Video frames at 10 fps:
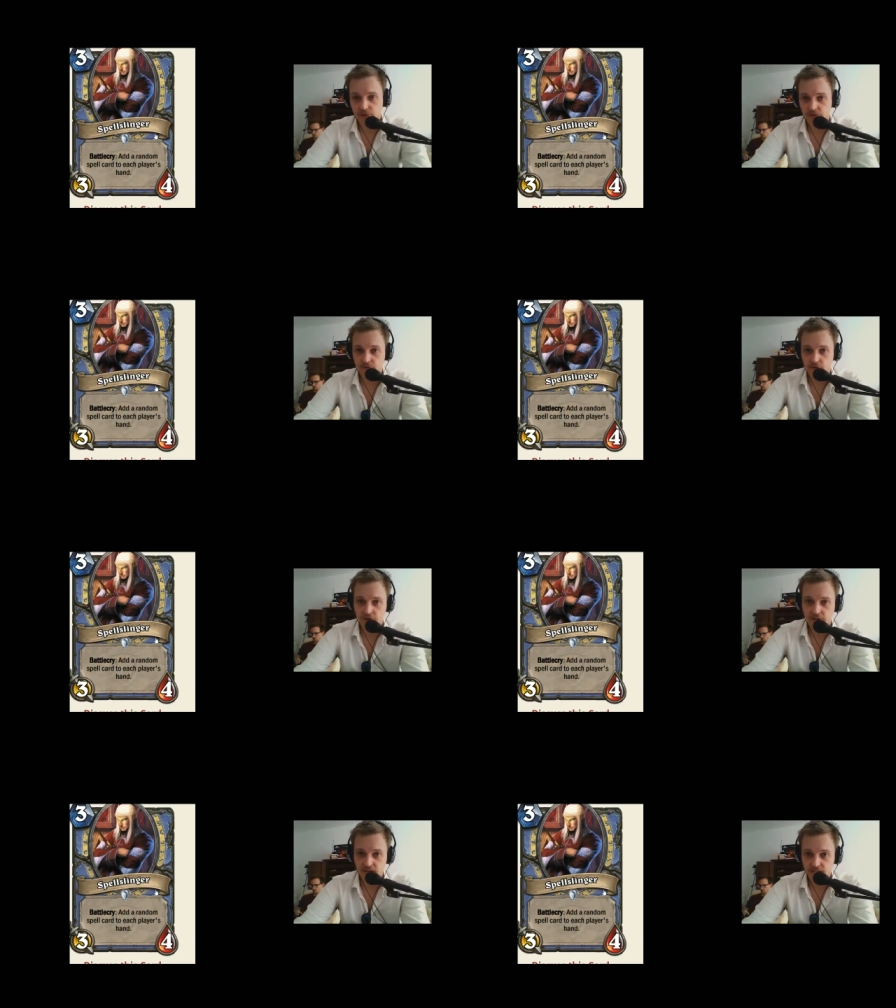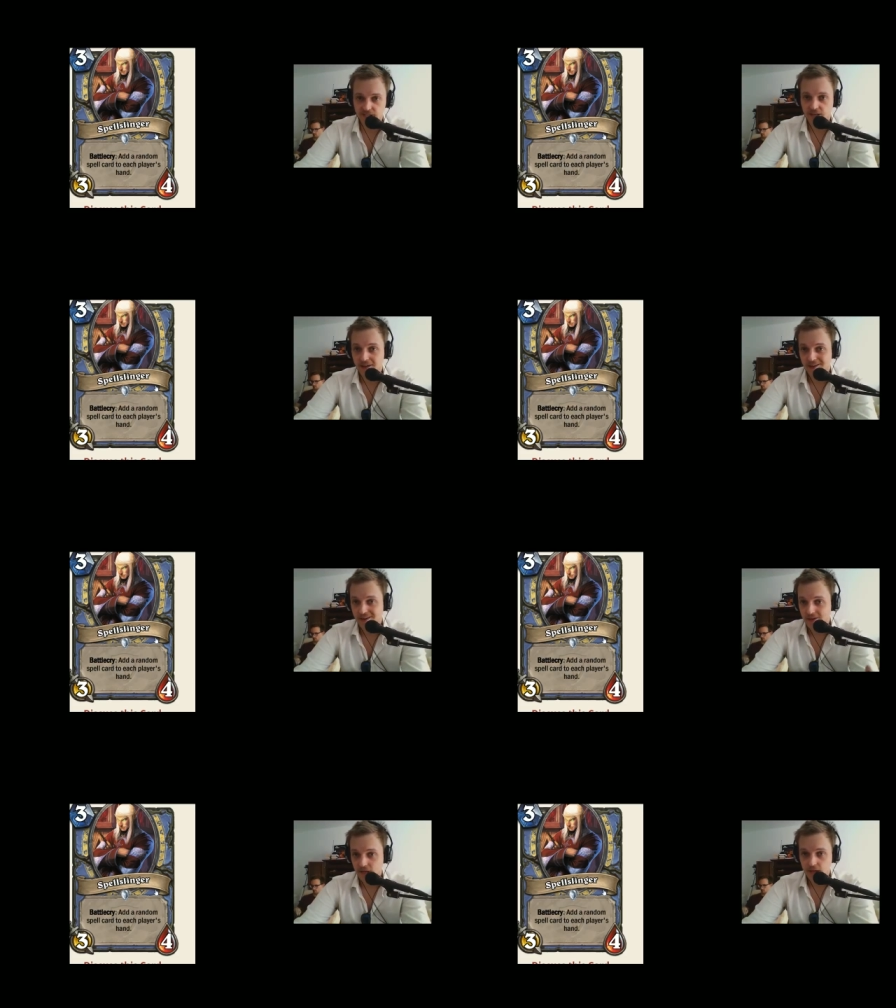But if your deck is
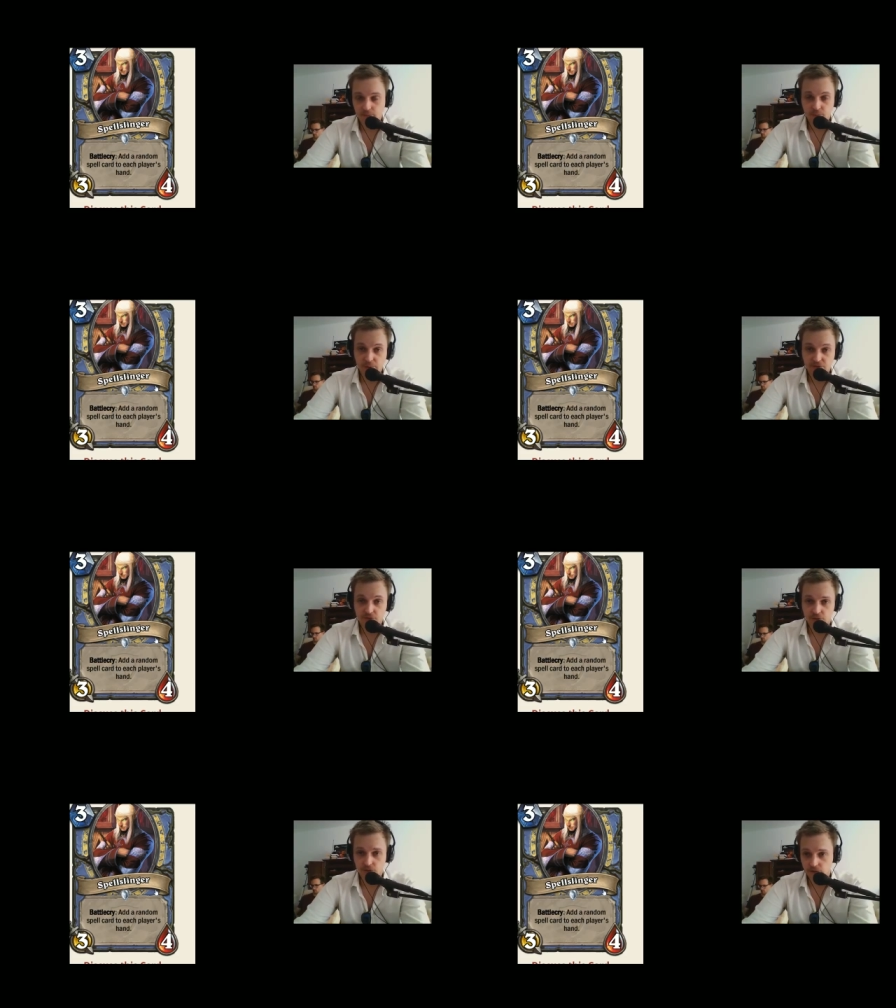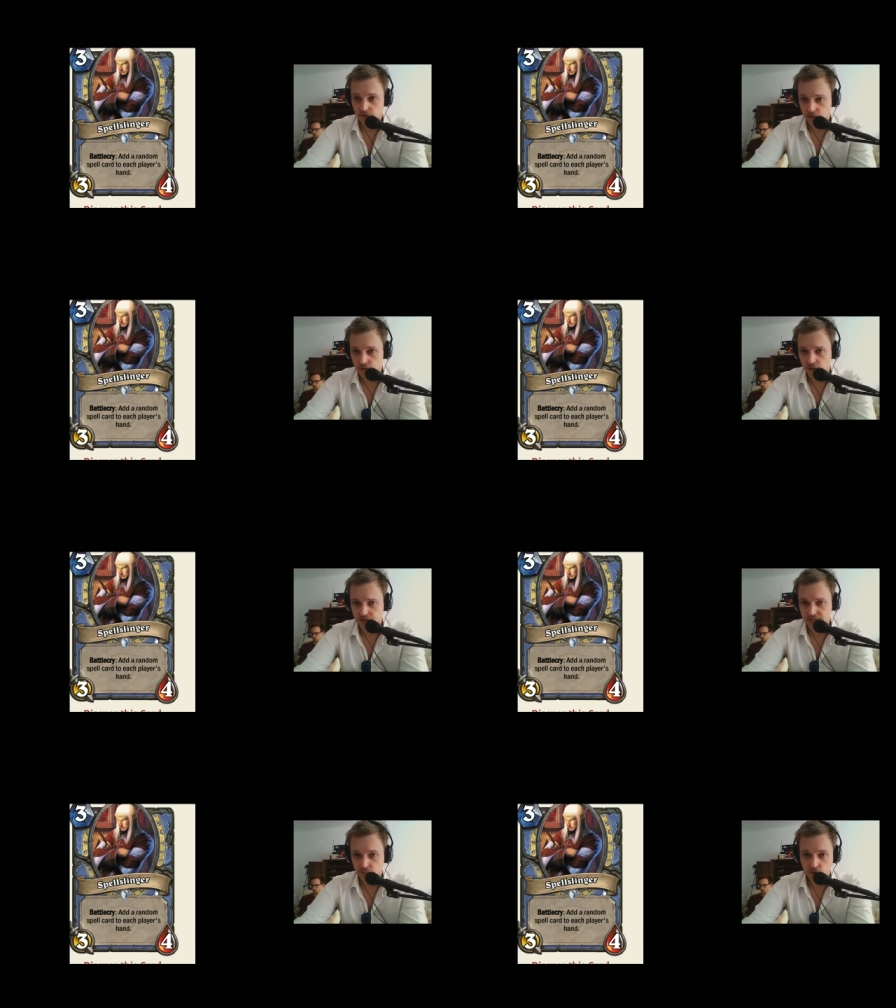built to
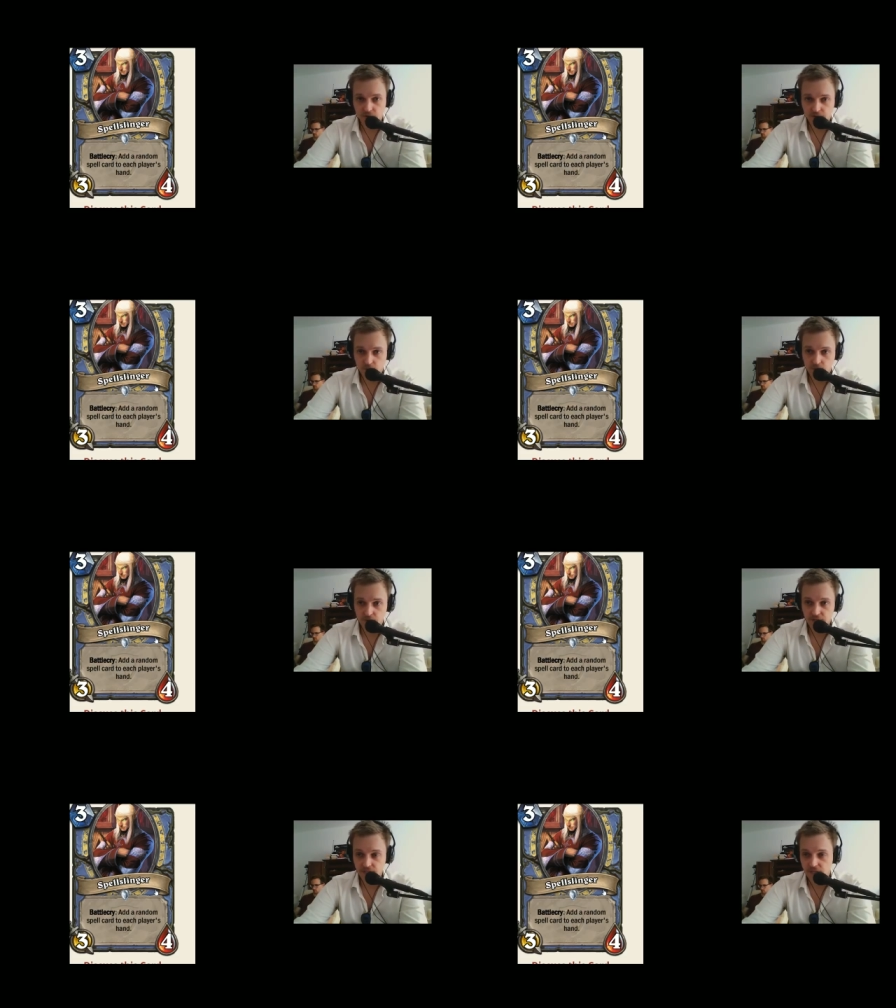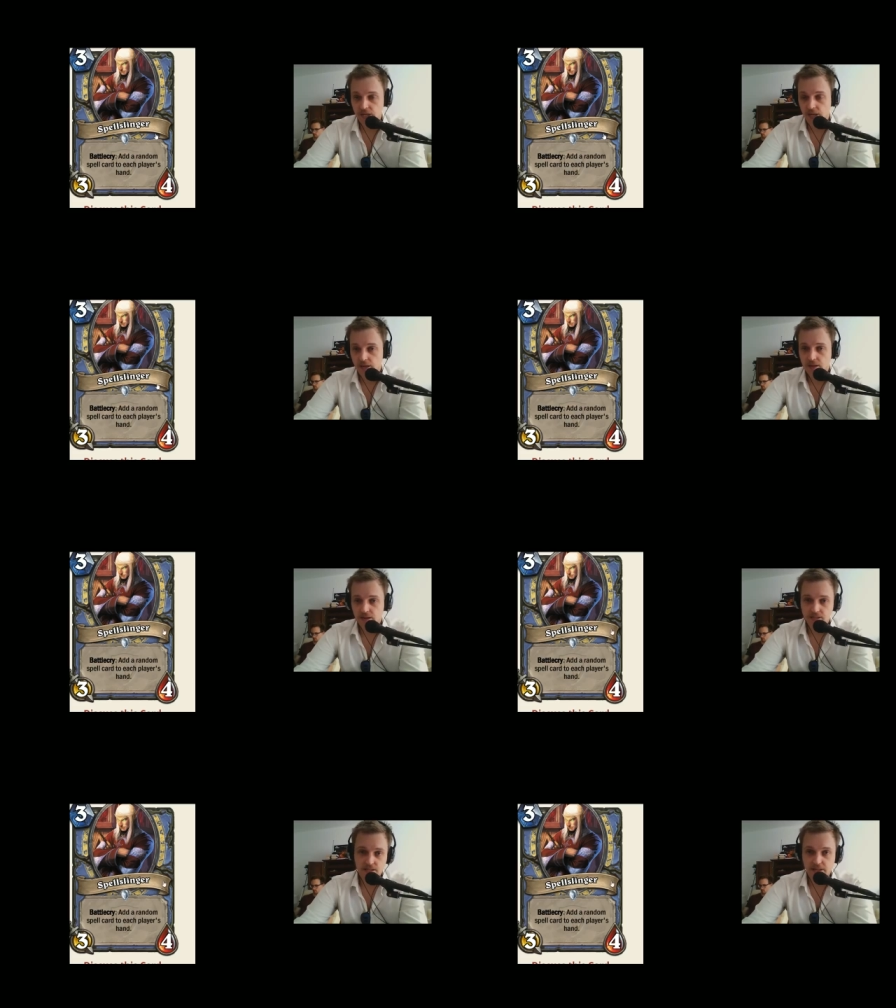utilize it more than your opponents, then
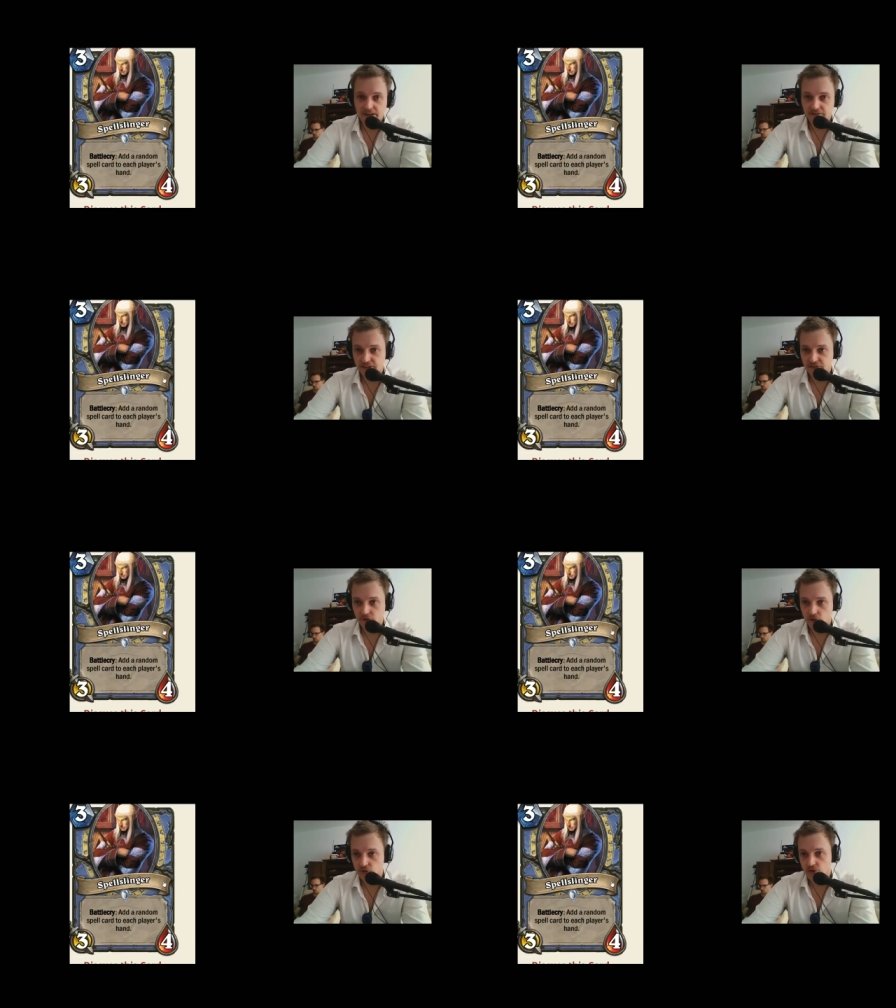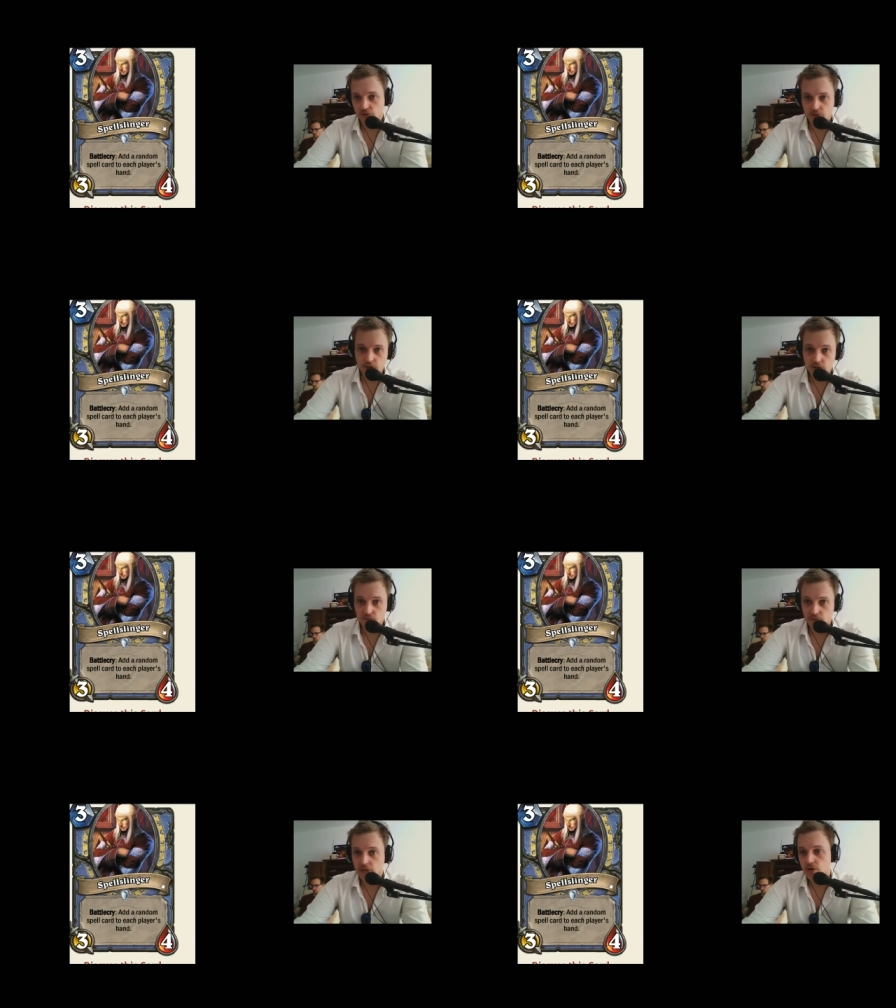it's a slight advantage for you. So it
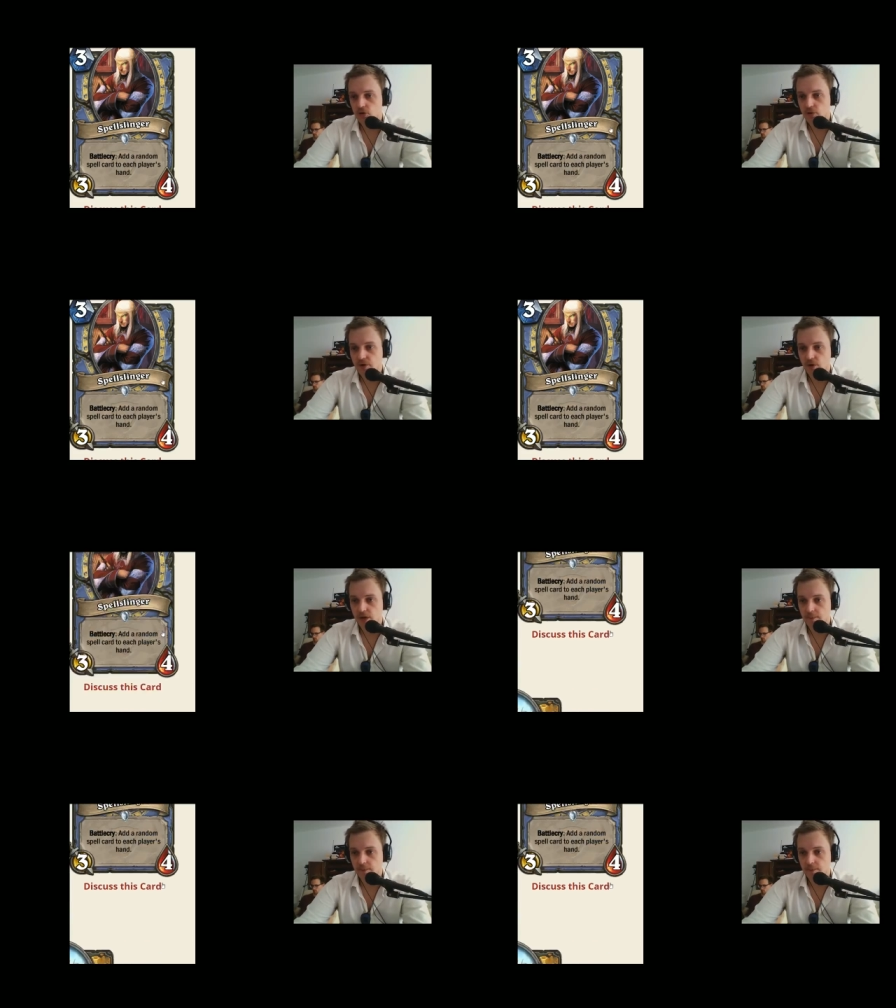could be okay,